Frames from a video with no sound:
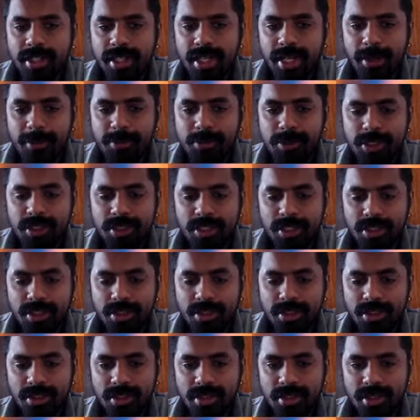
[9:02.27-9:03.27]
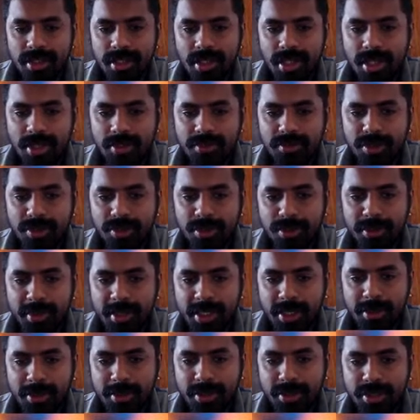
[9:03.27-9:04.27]
capture the rook and we will be
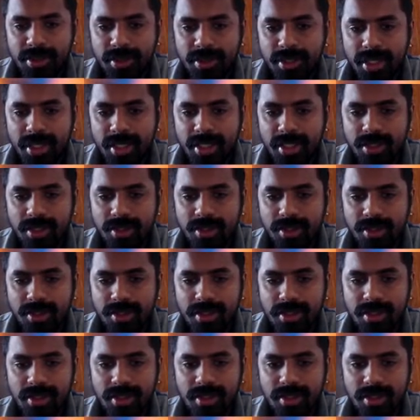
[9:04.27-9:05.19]
able to gain a rook.